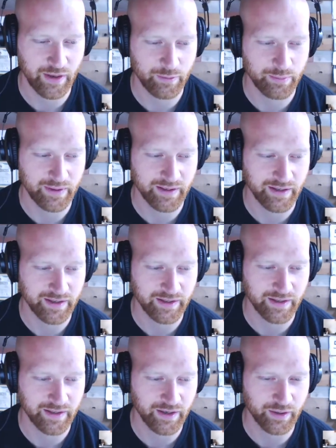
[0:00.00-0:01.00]
that would be
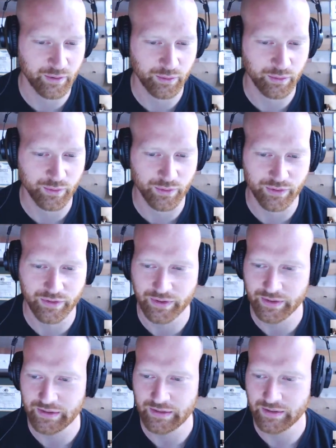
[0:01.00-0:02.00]
a cool
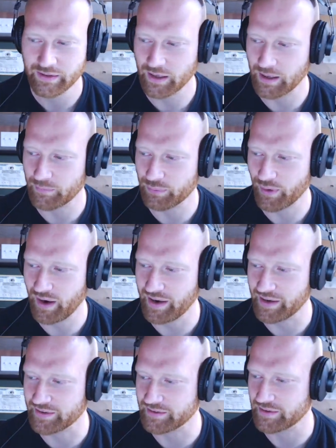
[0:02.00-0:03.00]

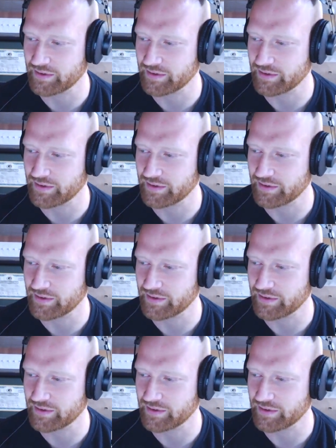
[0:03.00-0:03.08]
prize.